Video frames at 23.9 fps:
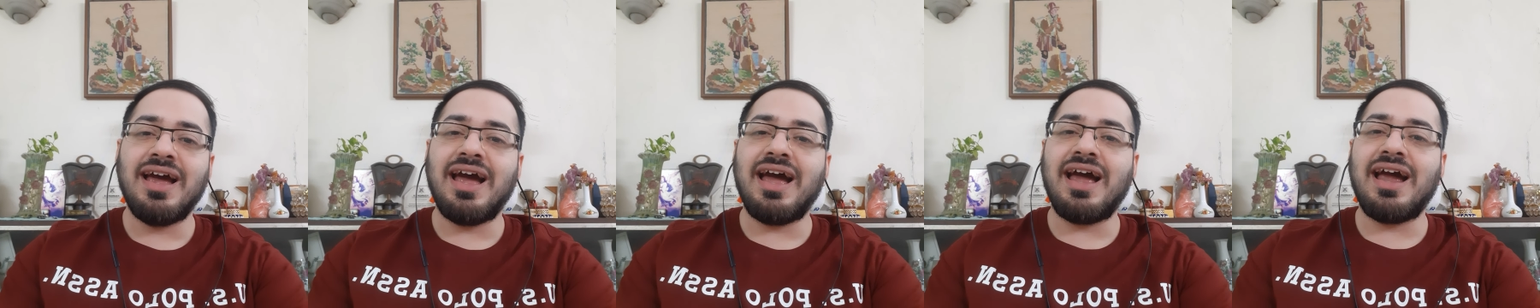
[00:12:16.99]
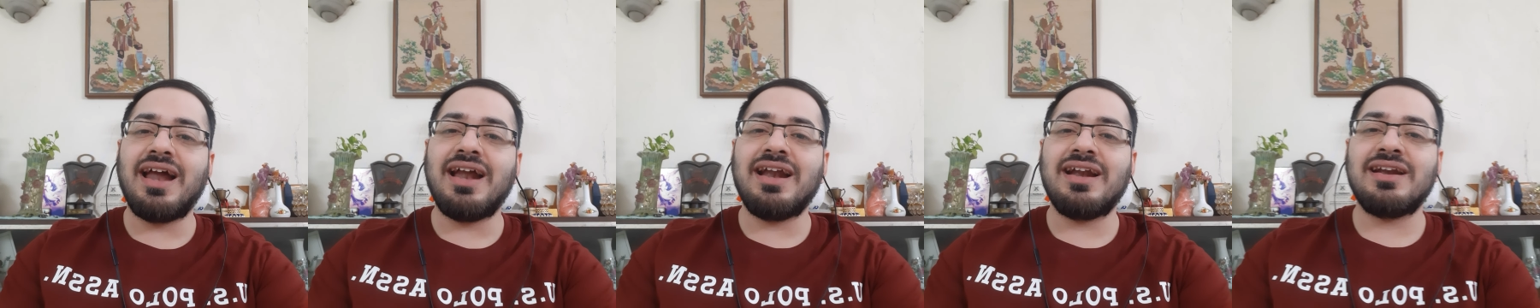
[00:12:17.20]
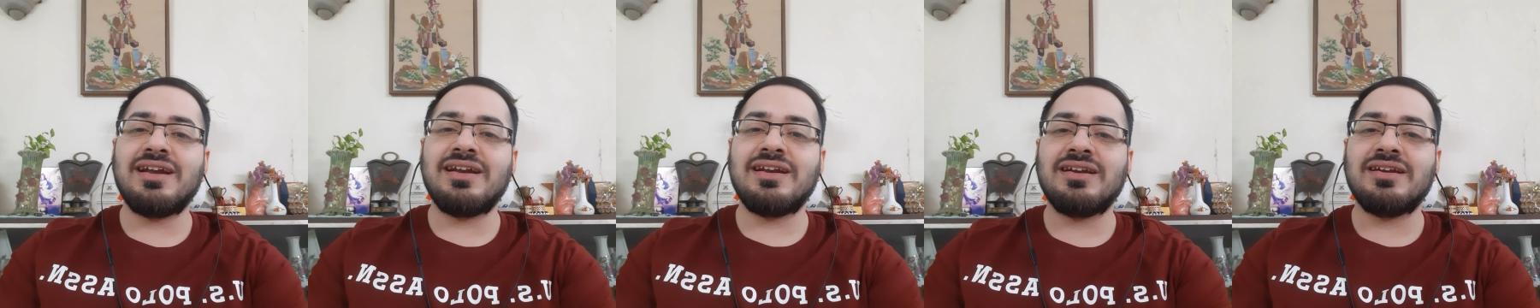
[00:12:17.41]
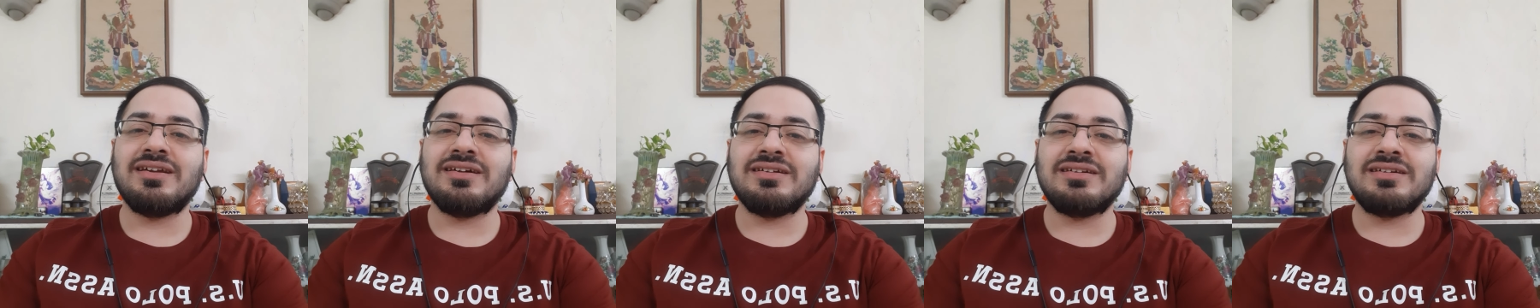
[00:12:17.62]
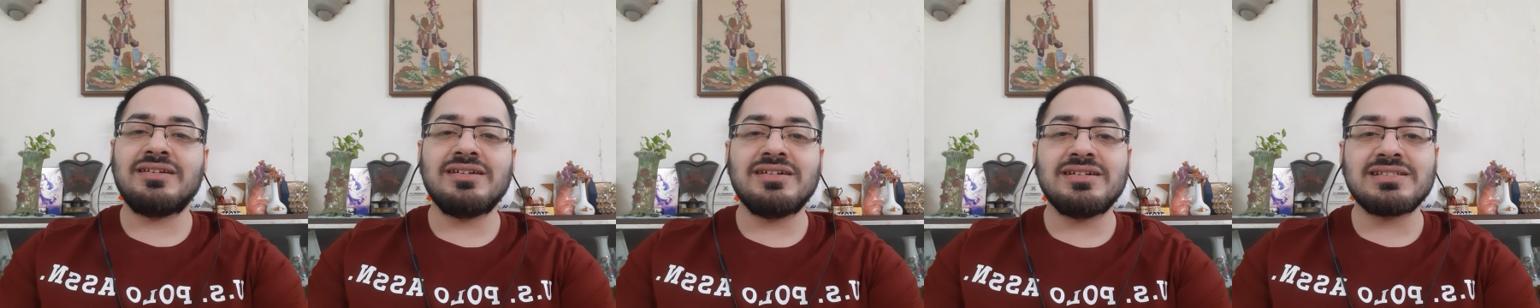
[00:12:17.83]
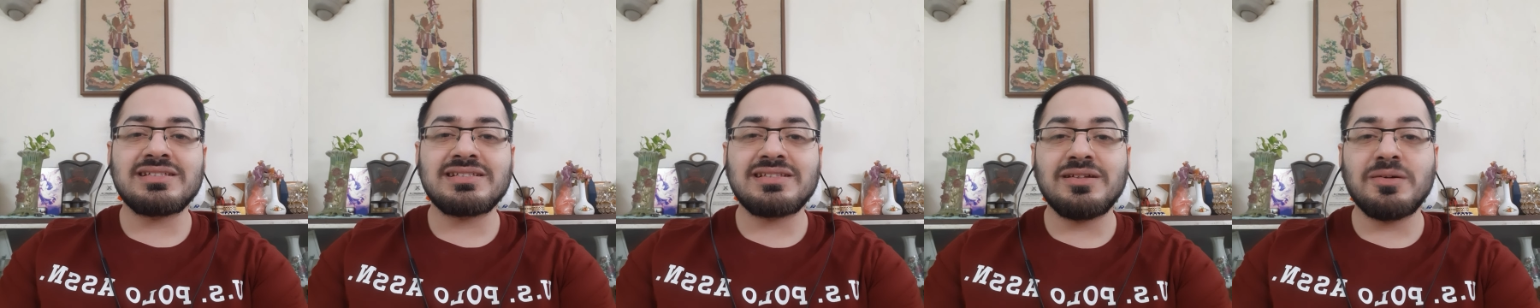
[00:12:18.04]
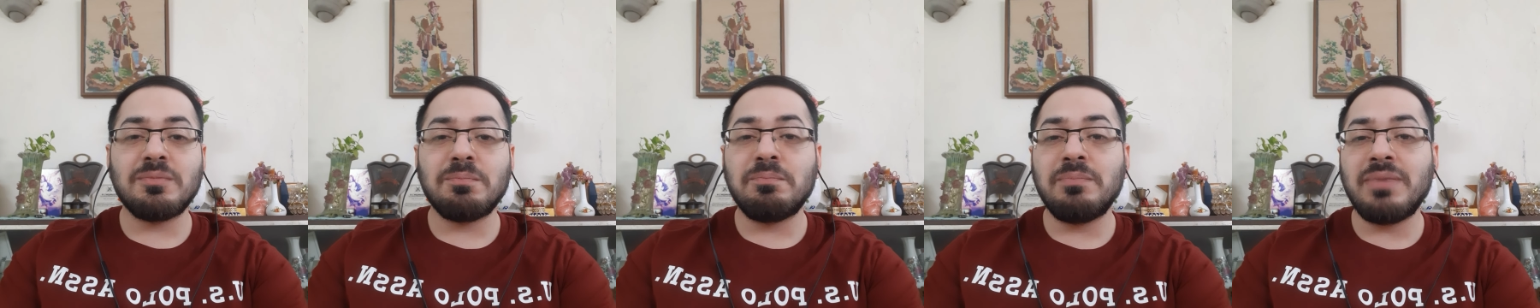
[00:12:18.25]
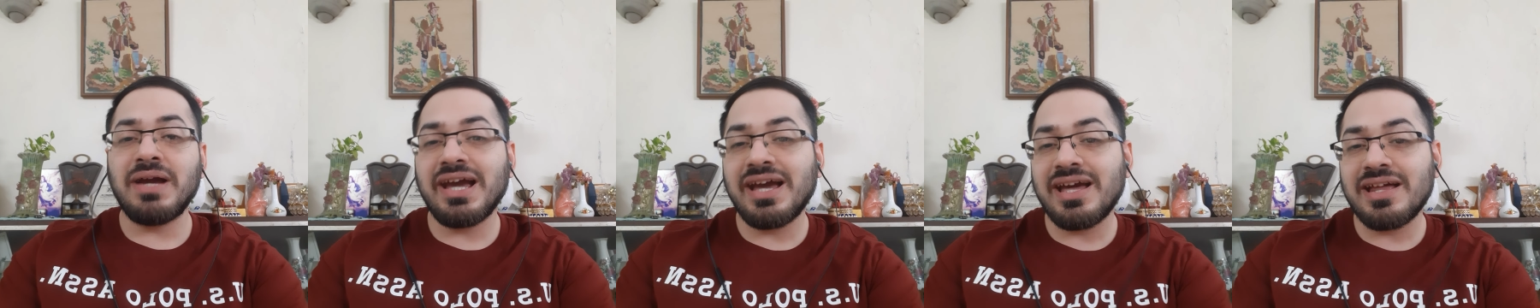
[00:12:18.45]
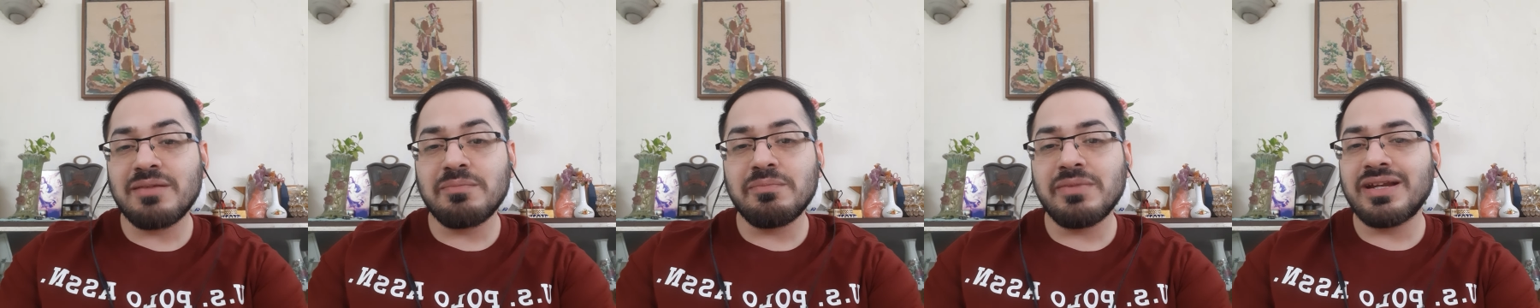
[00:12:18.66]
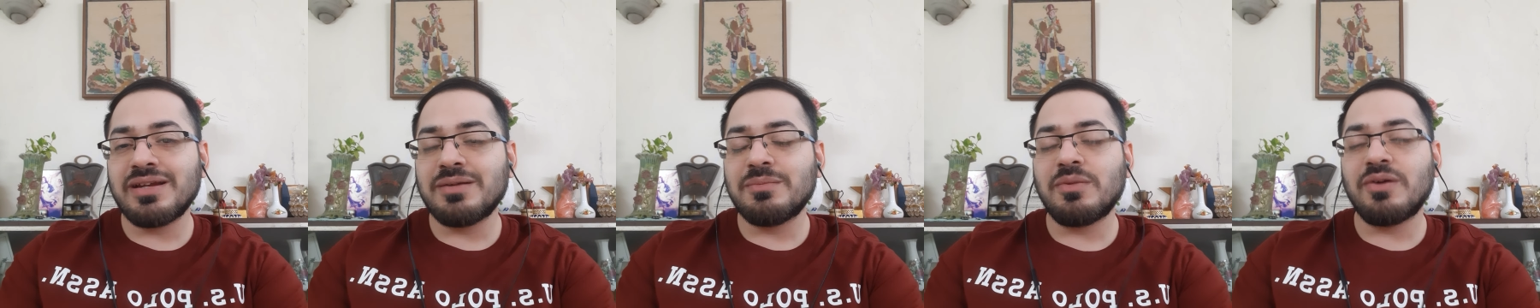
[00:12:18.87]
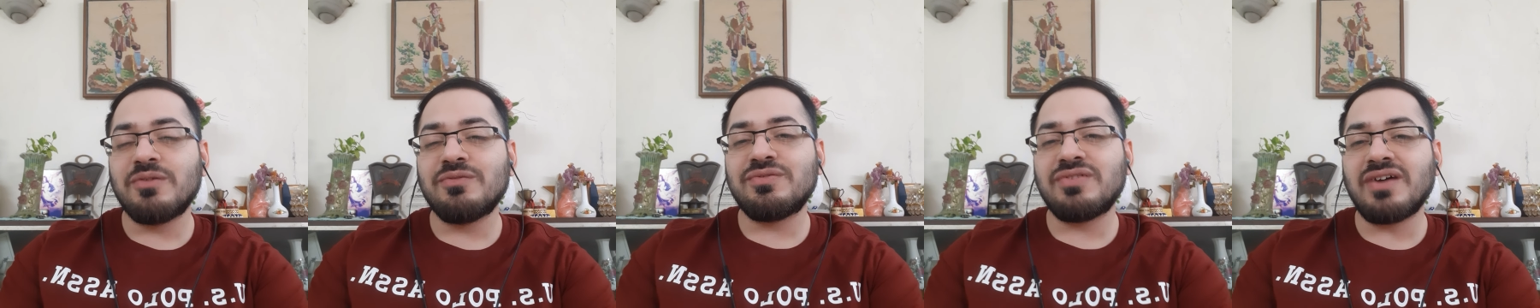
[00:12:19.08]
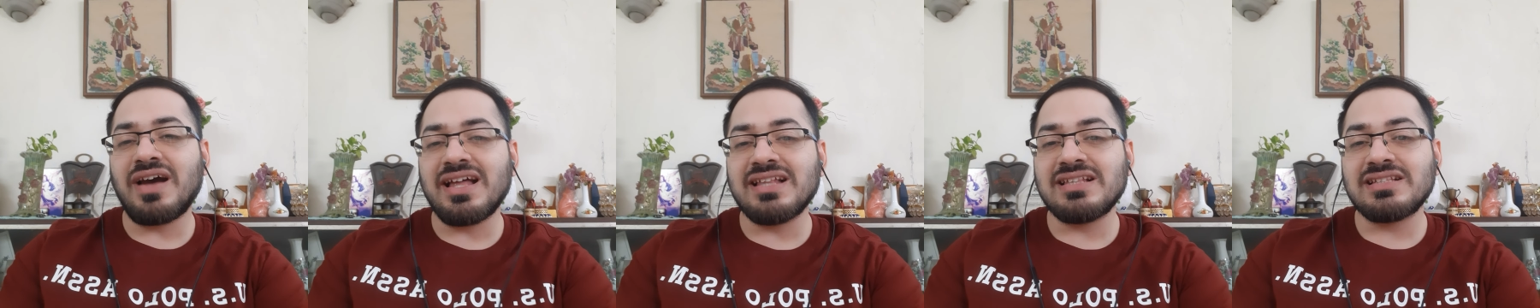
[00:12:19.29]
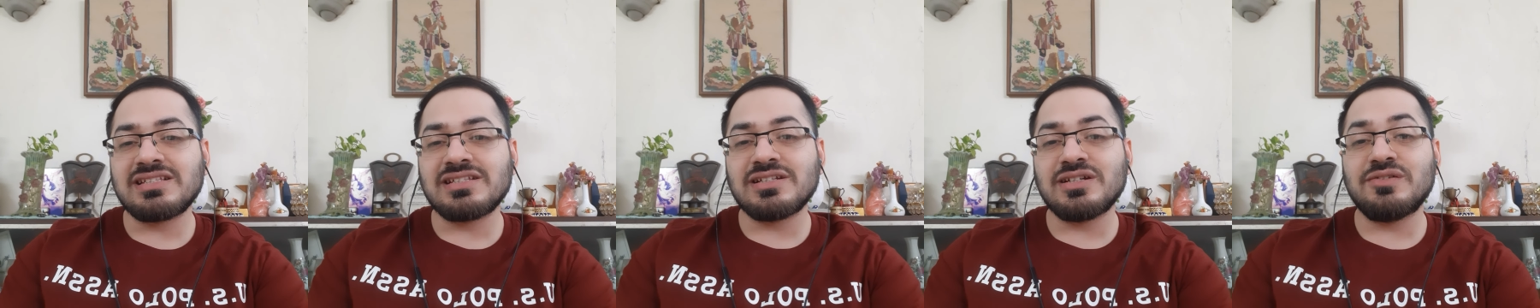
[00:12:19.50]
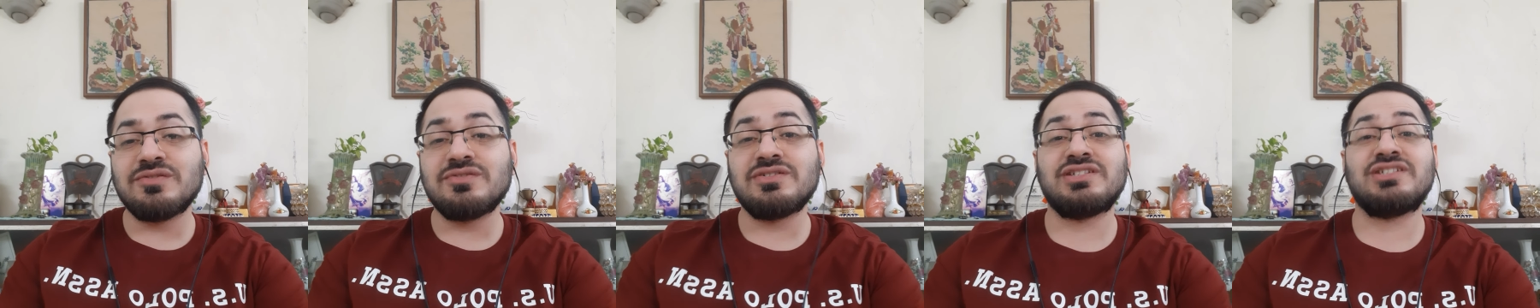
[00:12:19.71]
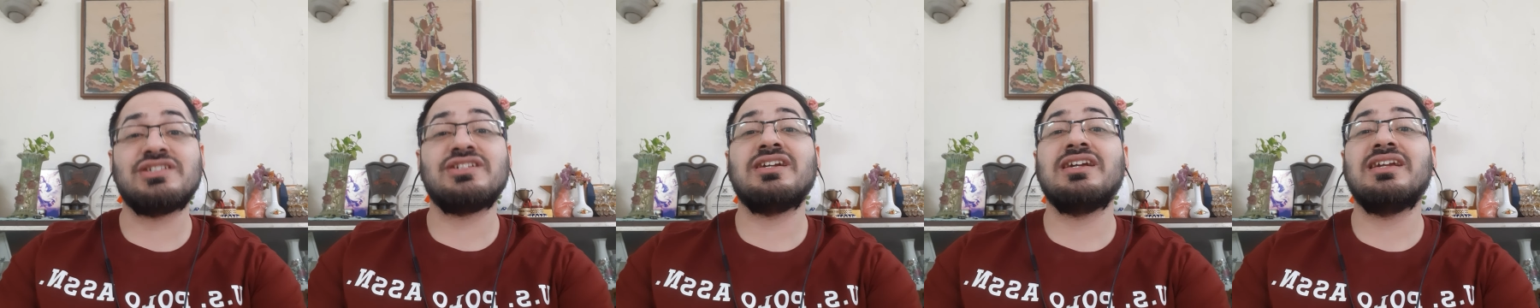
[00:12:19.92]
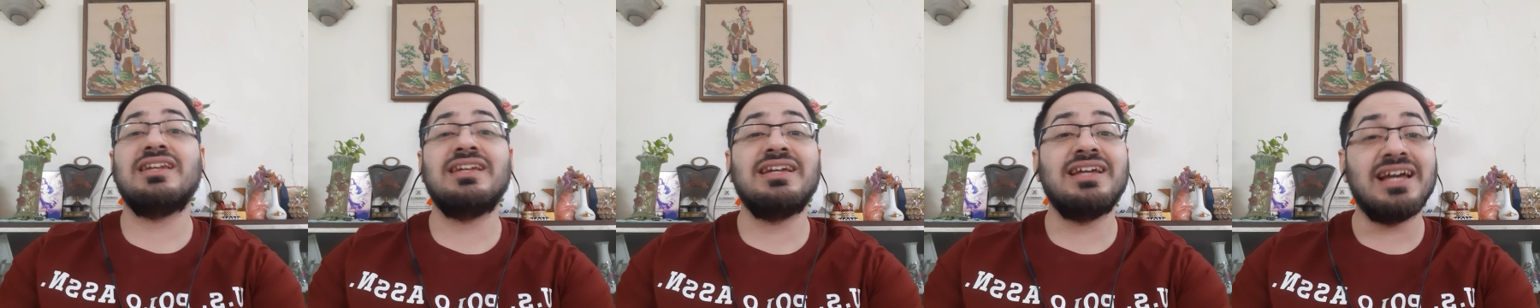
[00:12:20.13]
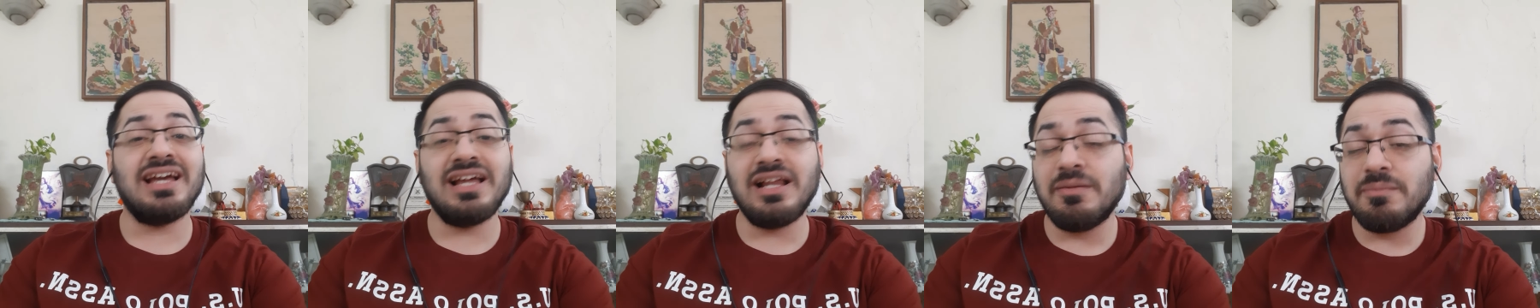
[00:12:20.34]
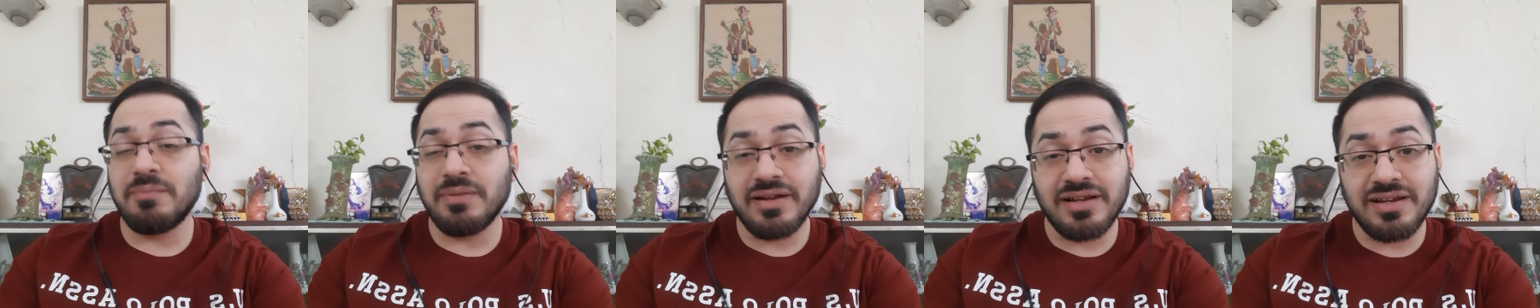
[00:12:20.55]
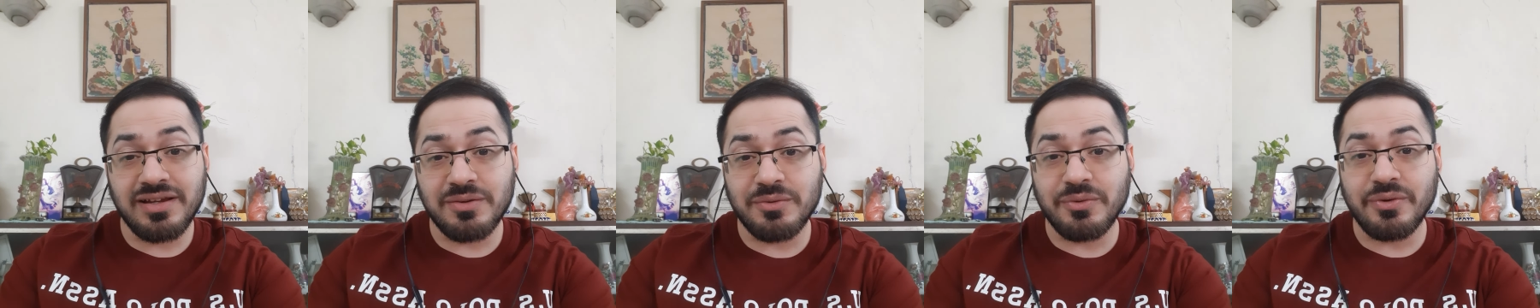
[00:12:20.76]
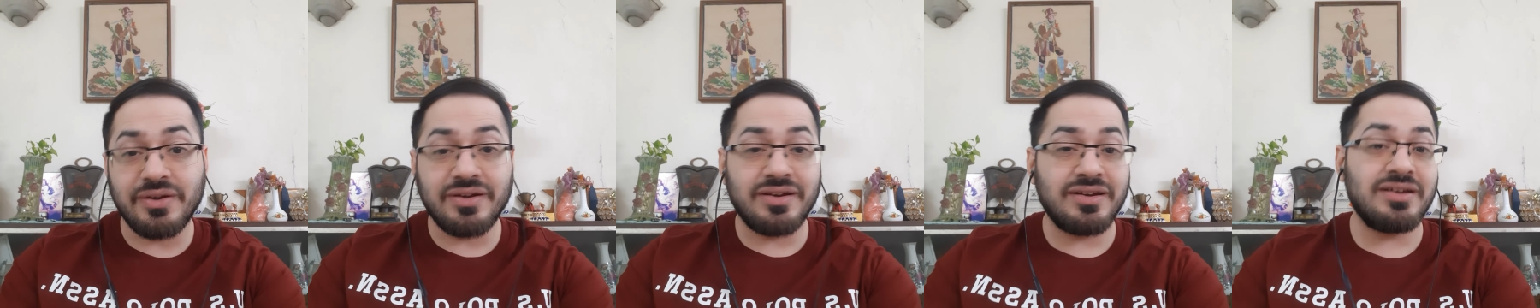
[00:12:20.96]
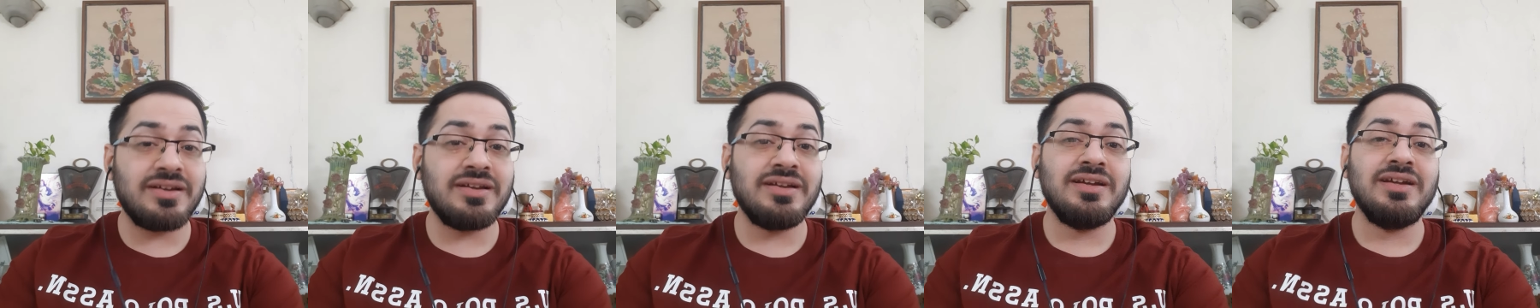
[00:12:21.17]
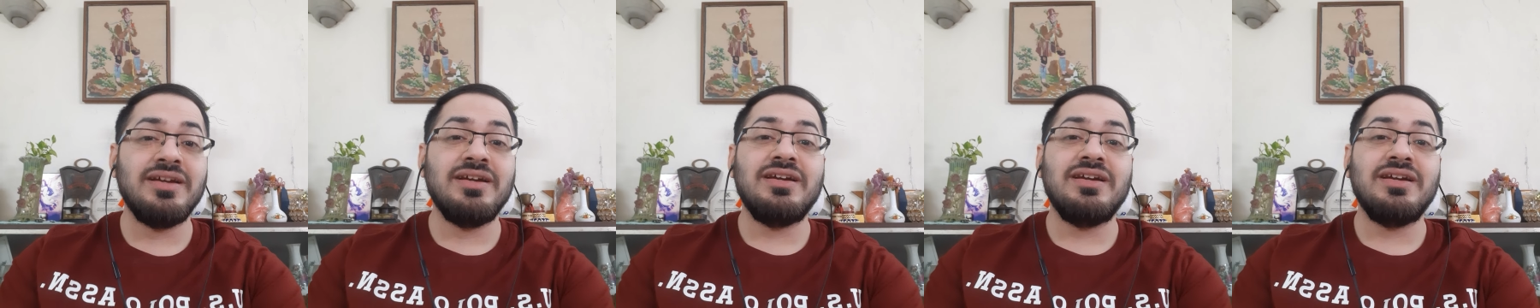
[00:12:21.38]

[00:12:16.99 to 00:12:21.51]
And does the bare minimum fan service really help anyone?